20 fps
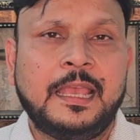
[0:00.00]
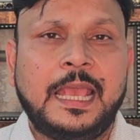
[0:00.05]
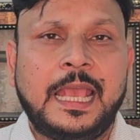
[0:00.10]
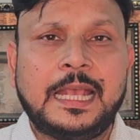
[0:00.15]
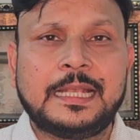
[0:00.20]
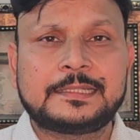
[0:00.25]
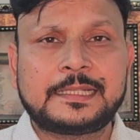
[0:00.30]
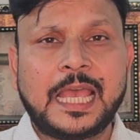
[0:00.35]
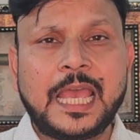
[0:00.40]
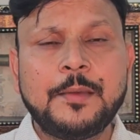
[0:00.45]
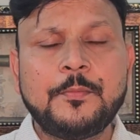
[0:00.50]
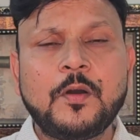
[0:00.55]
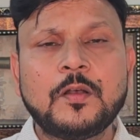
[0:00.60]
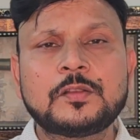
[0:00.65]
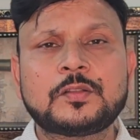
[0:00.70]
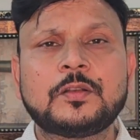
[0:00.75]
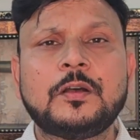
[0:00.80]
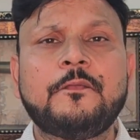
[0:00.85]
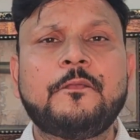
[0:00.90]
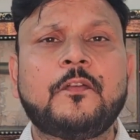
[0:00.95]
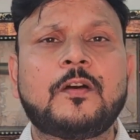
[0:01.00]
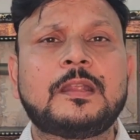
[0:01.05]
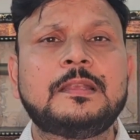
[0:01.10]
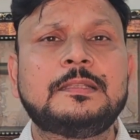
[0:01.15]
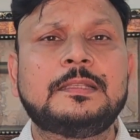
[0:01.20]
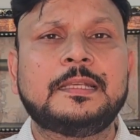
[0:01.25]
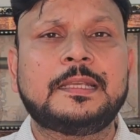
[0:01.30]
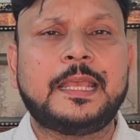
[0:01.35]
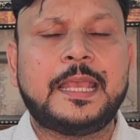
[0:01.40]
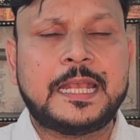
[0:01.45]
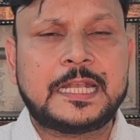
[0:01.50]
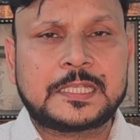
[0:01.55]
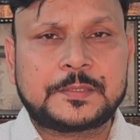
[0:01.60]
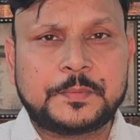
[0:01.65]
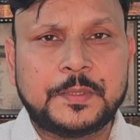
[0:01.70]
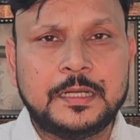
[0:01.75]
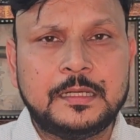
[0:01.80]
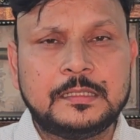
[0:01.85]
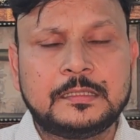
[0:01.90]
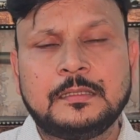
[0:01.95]
As I am also a forensic
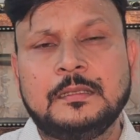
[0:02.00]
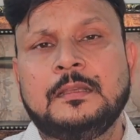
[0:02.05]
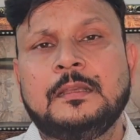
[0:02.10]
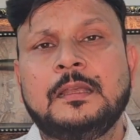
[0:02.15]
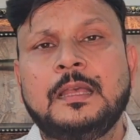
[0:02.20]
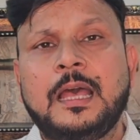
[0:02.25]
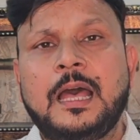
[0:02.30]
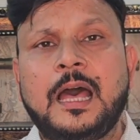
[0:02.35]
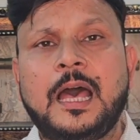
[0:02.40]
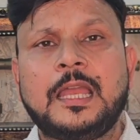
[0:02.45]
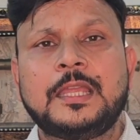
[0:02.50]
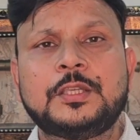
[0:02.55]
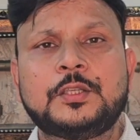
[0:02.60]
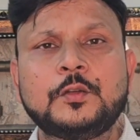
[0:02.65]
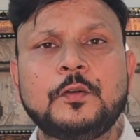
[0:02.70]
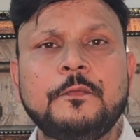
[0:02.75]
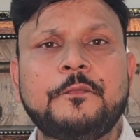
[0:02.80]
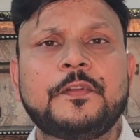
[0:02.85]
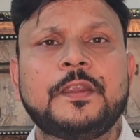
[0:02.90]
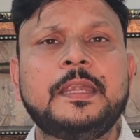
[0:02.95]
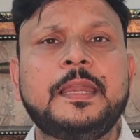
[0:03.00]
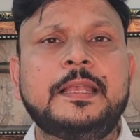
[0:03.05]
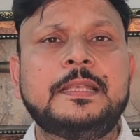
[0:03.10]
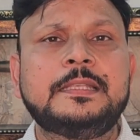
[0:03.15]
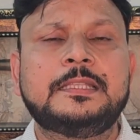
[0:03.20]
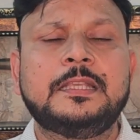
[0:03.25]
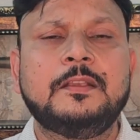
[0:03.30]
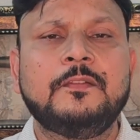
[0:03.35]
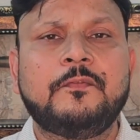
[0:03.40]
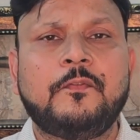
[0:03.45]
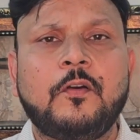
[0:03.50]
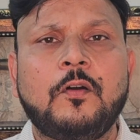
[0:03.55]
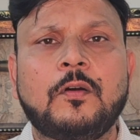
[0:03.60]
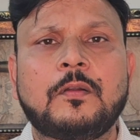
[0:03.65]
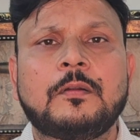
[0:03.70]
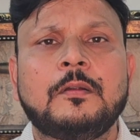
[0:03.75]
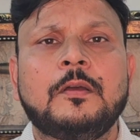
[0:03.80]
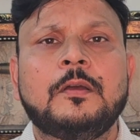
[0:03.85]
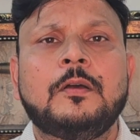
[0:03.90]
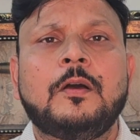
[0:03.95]
expert, I do freelancing
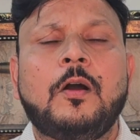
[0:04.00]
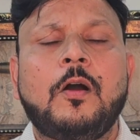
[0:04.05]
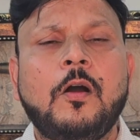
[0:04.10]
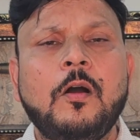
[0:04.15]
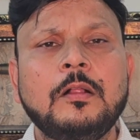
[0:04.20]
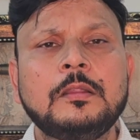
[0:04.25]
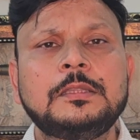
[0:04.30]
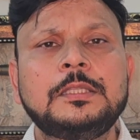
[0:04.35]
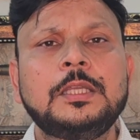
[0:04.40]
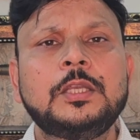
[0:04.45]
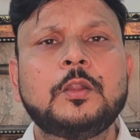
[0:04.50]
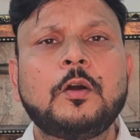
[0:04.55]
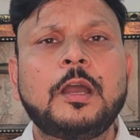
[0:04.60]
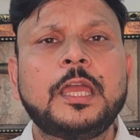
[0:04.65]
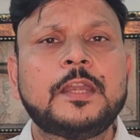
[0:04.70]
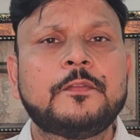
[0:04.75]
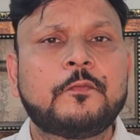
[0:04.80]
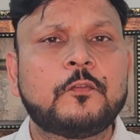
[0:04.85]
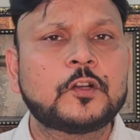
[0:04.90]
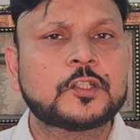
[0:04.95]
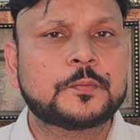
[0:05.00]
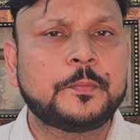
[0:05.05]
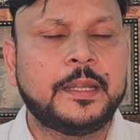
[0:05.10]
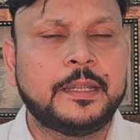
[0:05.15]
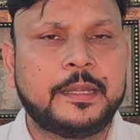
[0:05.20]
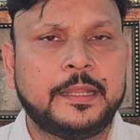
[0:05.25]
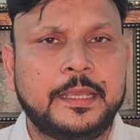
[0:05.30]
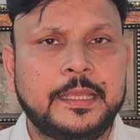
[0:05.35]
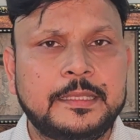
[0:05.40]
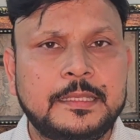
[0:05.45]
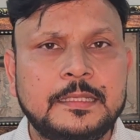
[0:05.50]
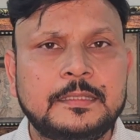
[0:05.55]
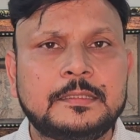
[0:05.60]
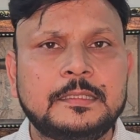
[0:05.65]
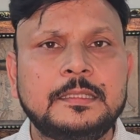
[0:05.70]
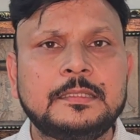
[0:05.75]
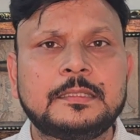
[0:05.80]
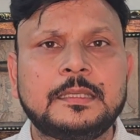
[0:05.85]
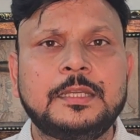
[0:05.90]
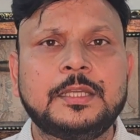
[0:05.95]
for all the law enforcement
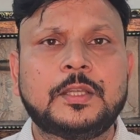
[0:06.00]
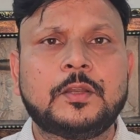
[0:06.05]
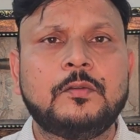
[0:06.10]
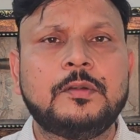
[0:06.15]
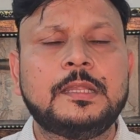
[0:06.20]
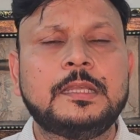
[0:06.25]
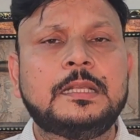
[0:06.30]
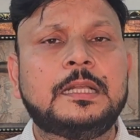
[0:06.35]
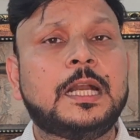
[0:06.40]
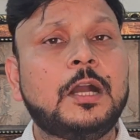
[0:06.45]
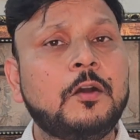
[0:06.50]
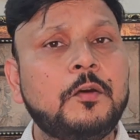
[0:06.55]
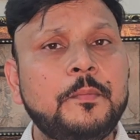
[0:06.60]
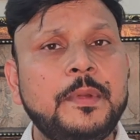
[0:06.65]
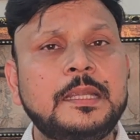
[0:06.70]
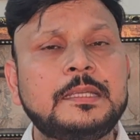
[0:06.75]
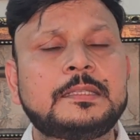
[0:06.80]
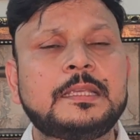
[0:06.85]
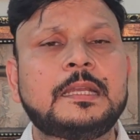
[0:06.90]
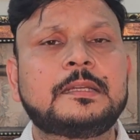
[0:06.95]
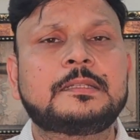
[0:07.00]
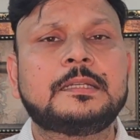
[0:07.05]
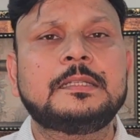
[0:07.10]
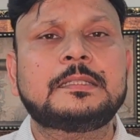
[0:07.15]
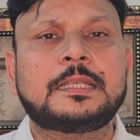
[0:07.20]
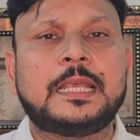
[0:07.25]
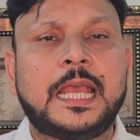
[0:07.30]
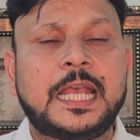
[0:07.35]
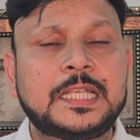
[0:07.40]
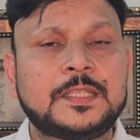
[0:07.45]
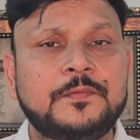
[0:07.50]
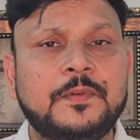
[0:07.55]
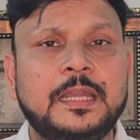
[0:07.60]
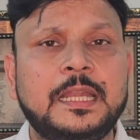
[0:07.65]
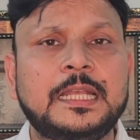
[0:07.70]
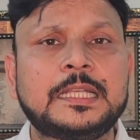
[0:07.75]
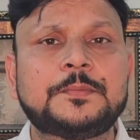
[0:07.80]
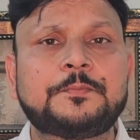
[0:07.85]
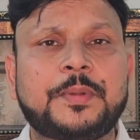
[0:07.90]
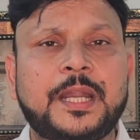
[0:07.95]
agencies, including government sectors as
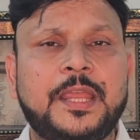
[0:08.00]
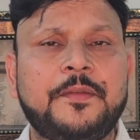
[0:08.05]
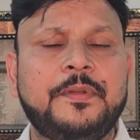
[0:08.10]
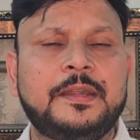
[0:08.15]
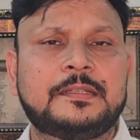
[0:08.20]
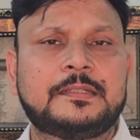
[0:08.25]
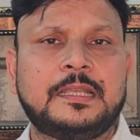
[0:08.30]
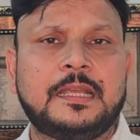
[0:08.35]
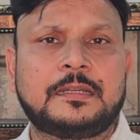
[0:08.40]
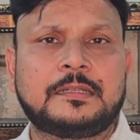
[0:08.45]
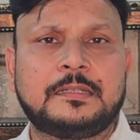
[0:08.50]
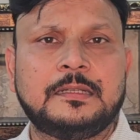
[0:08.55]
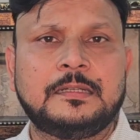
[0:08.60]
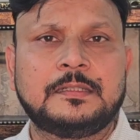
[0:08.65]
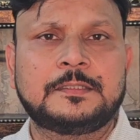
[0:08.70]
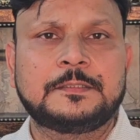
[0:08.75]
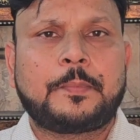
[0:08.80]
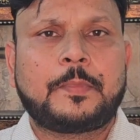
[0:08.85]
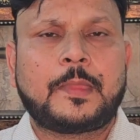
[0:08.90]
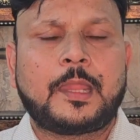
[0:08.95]
well as private sectors.